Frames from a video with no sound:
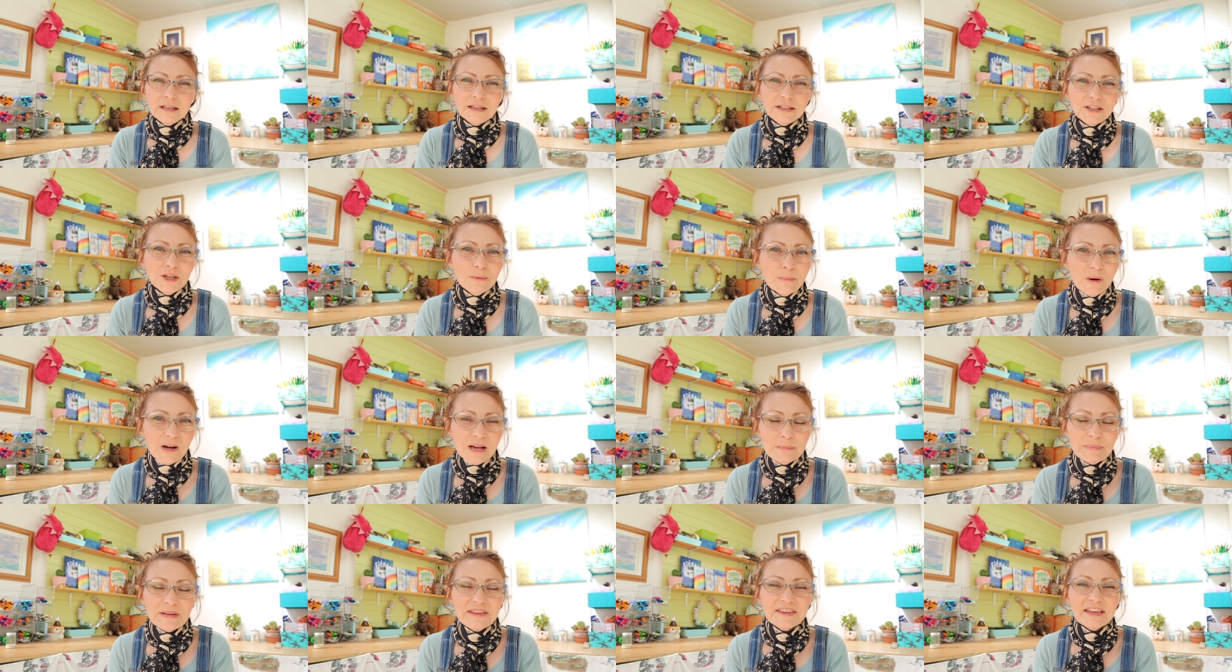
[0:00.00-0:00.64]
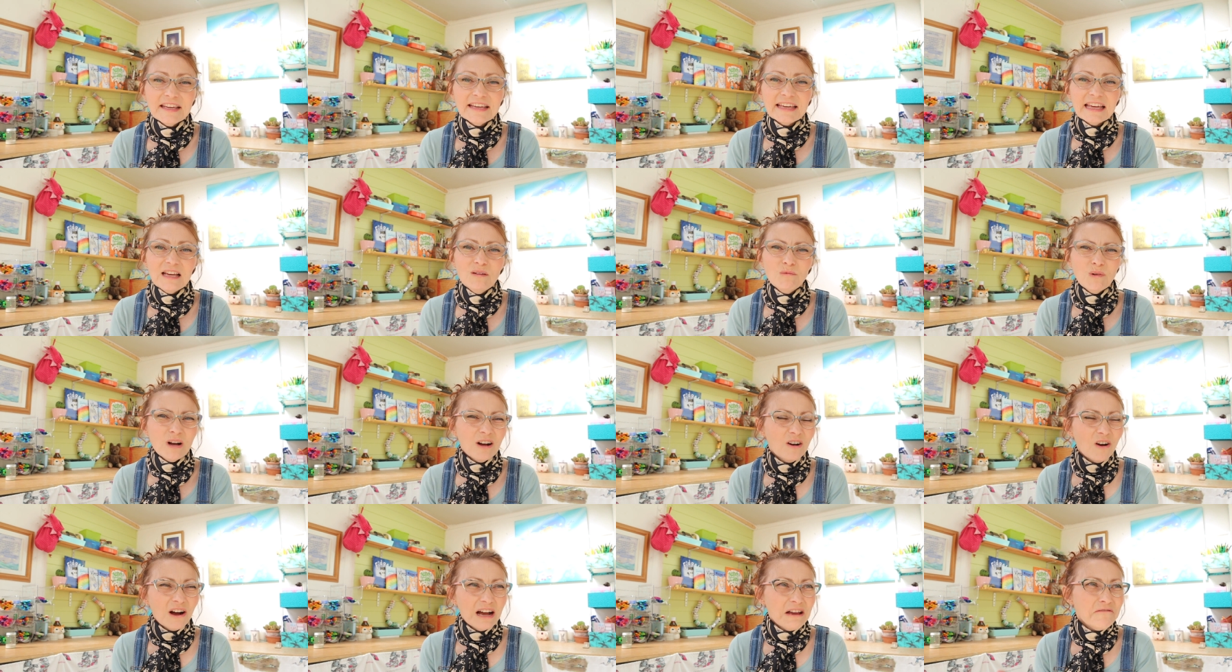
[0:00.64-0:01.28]
You might be thinking,
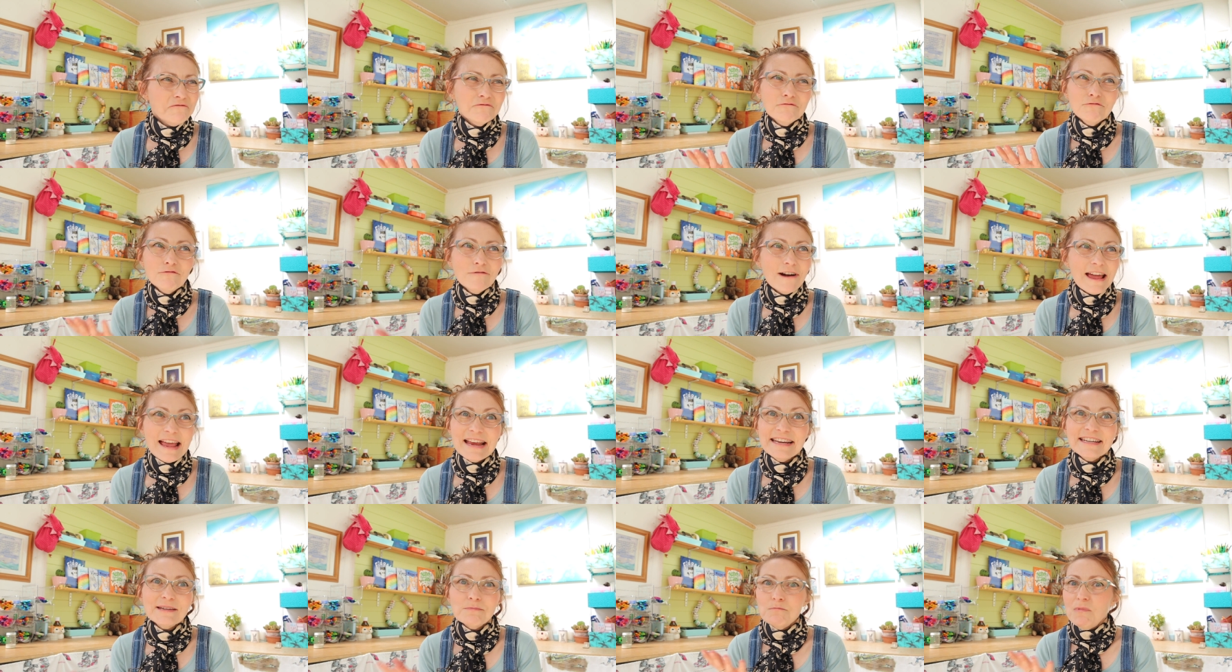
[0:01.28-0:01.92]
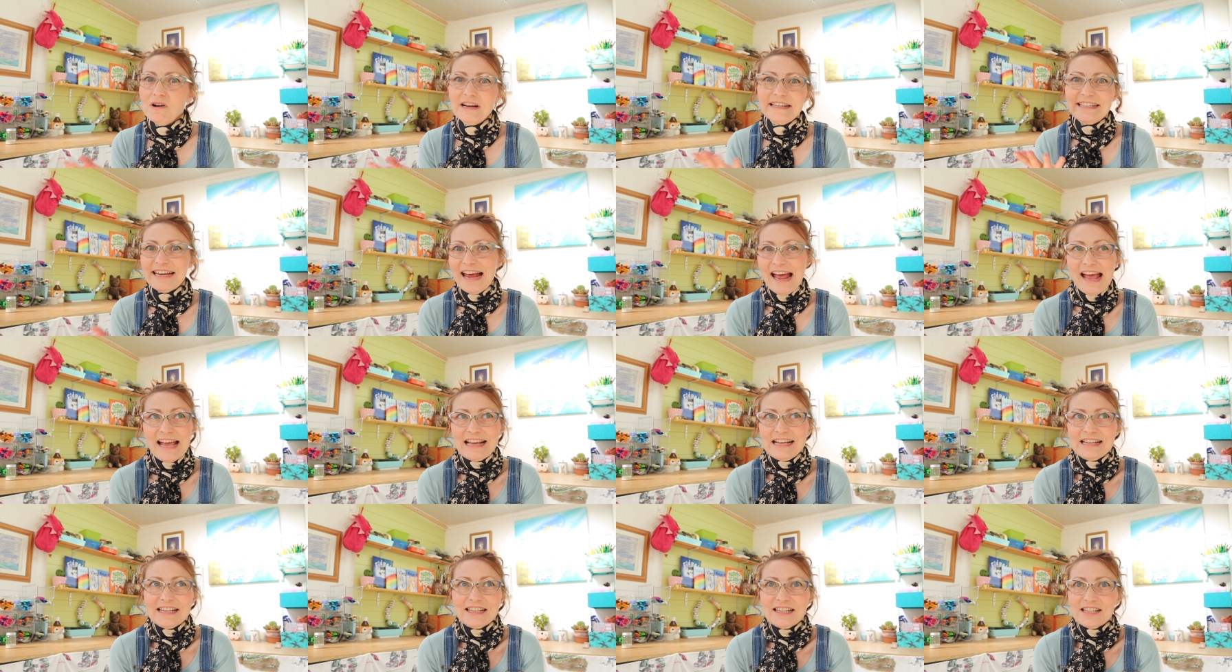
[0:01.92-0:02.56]
well, I've read my
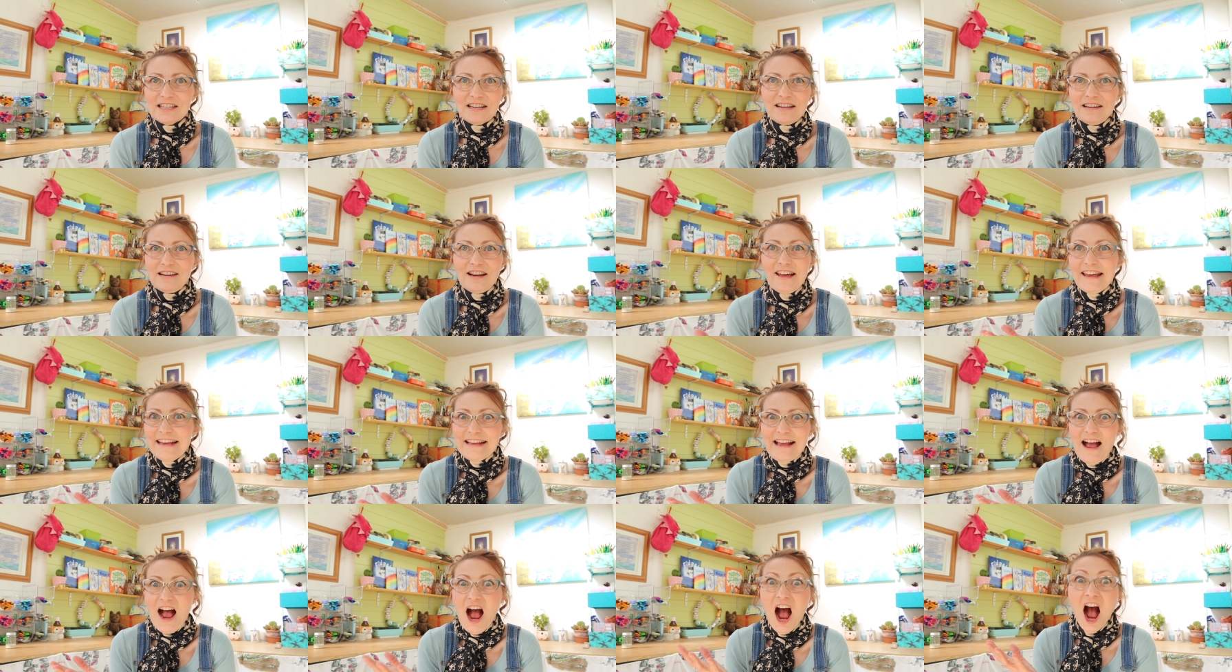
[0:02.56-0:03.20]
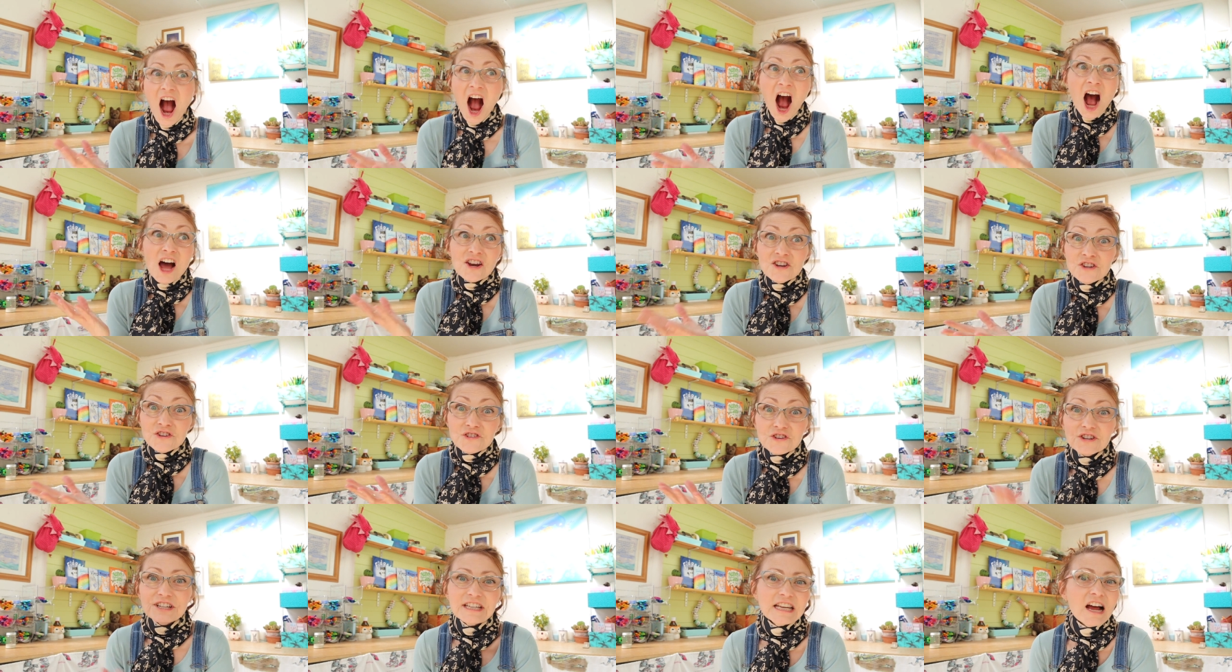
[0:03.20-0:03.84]
text like
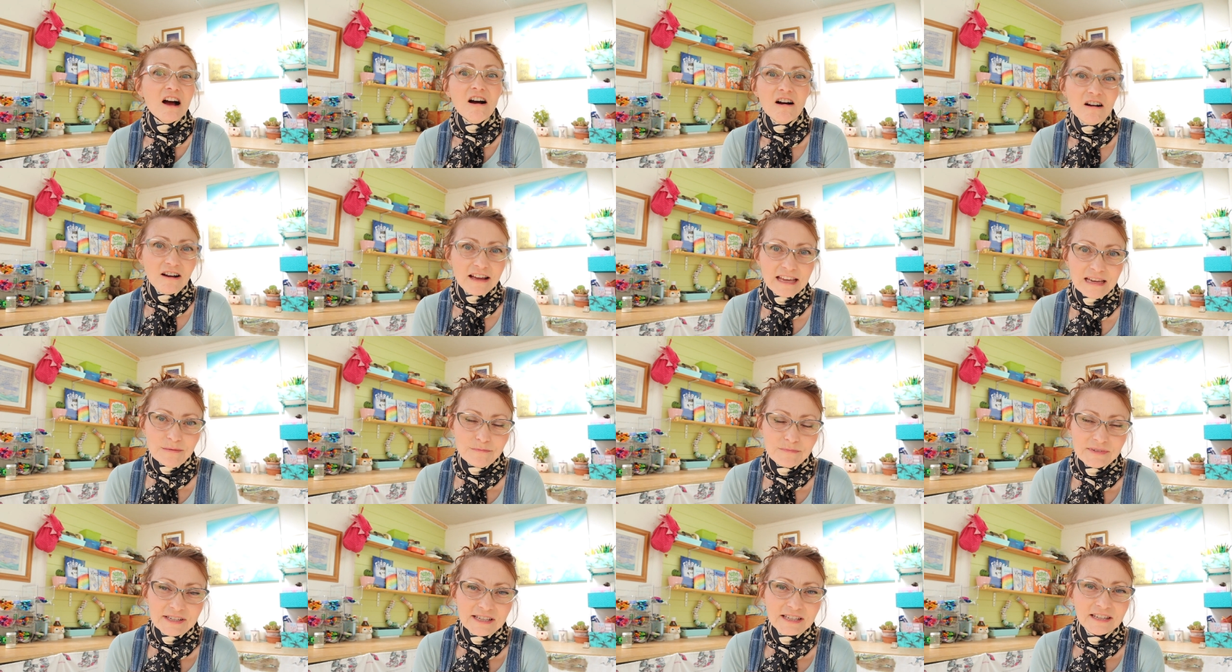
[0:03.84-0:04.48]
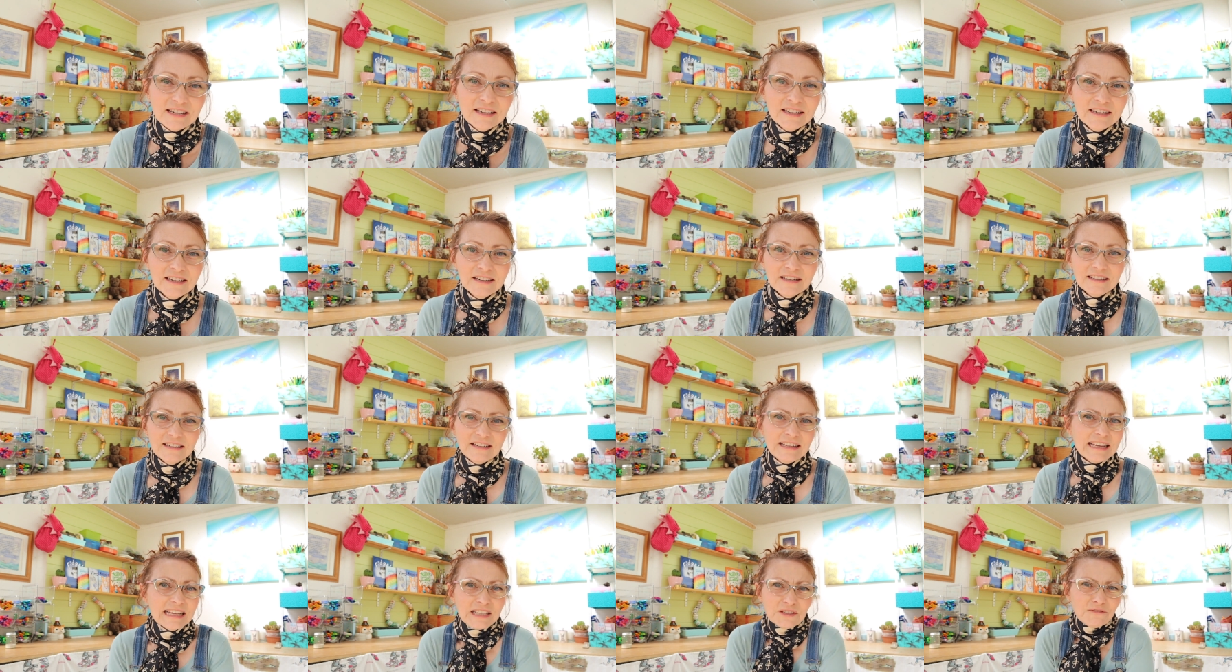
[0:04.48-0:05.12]
100 times.
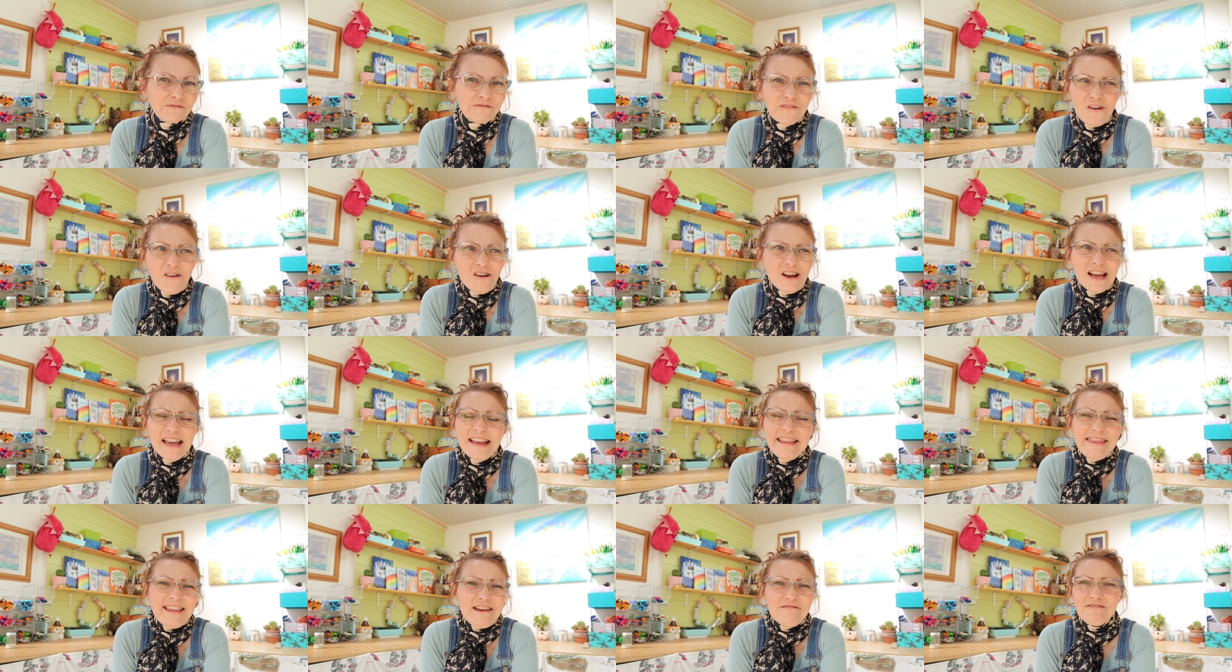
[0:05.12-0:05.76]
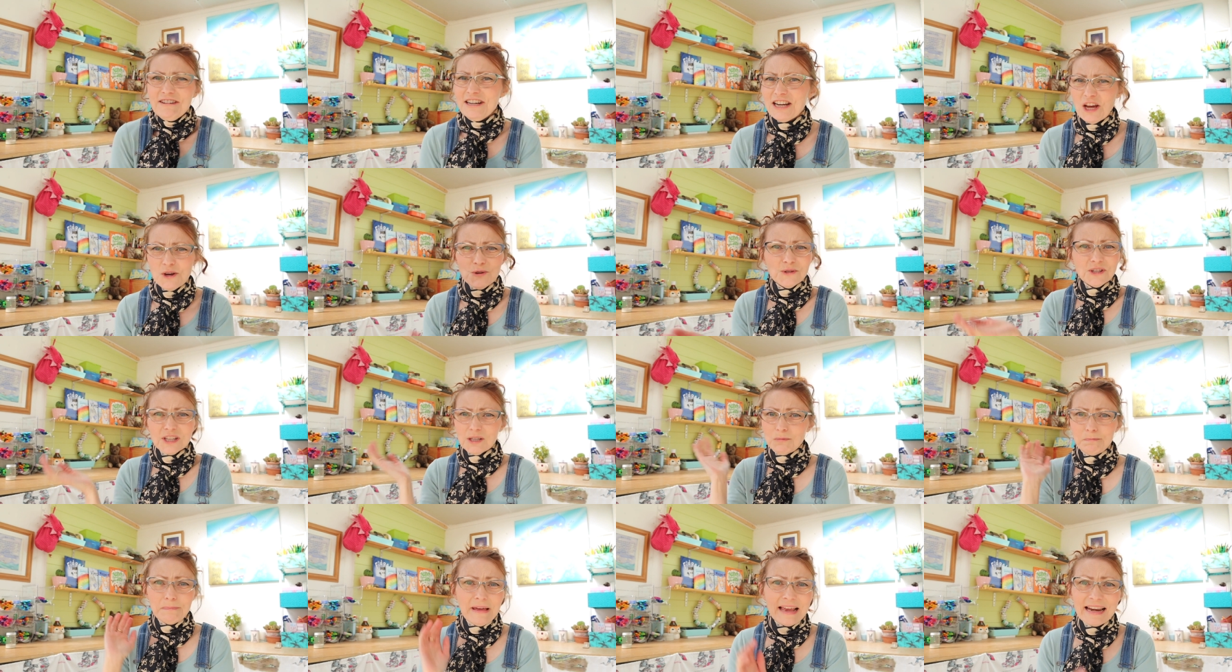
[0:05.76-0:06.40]
It's fine, there are no
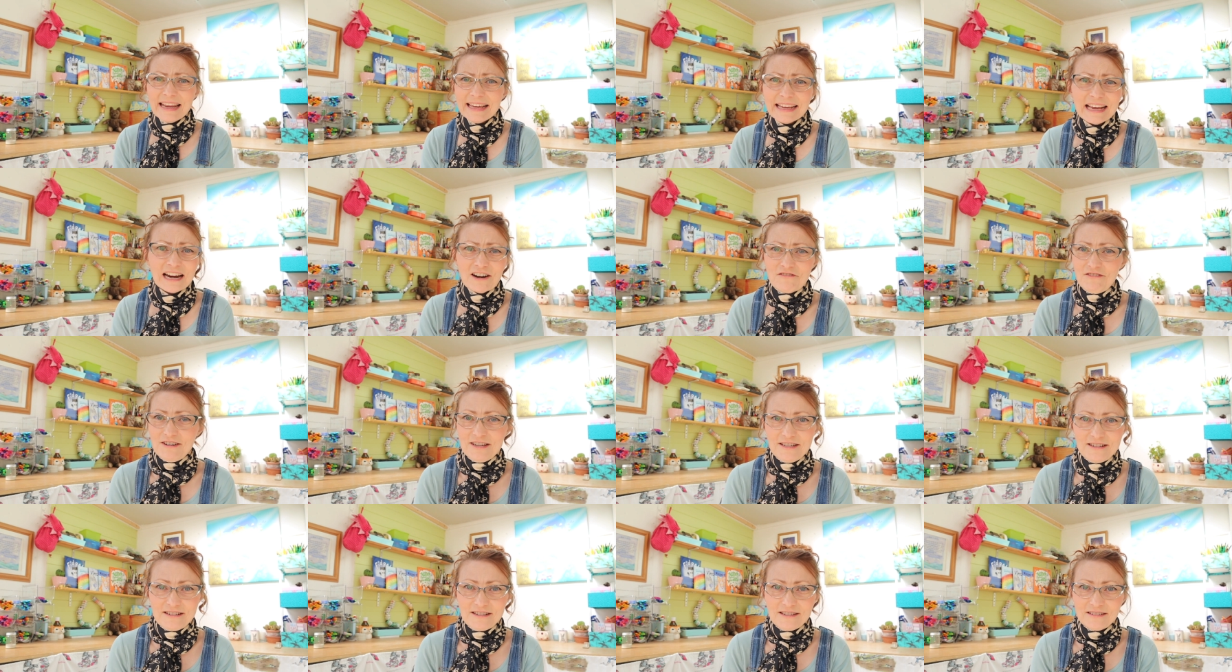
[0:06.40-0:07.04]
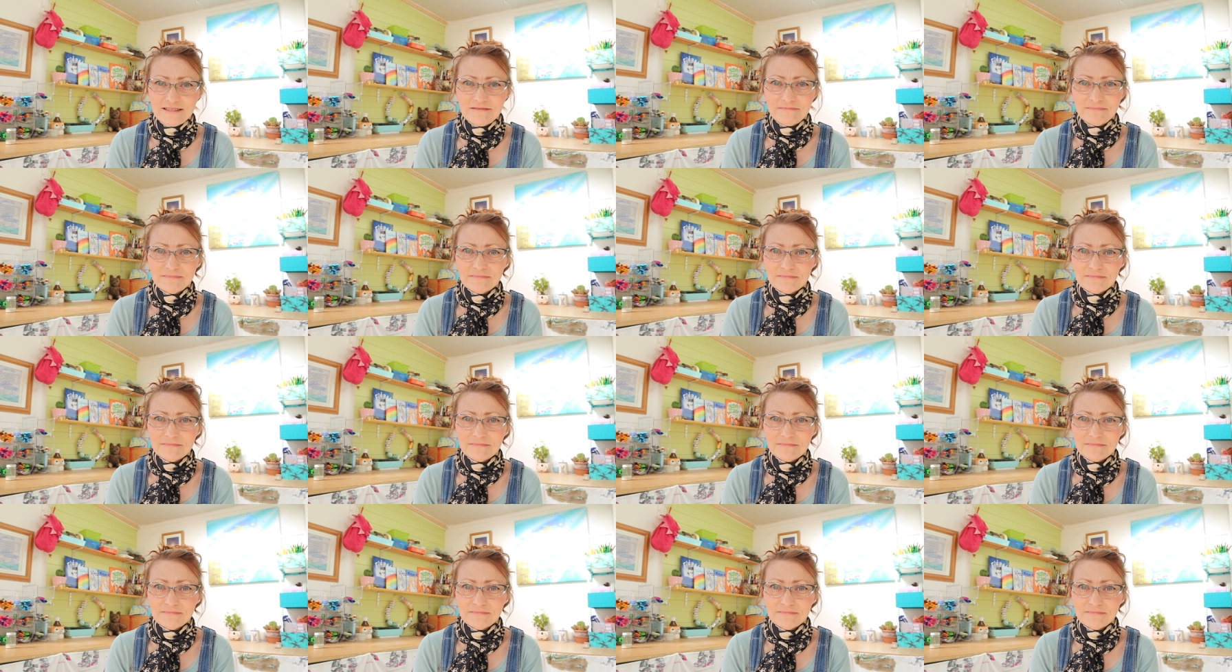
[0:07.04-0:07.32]
spelling errors.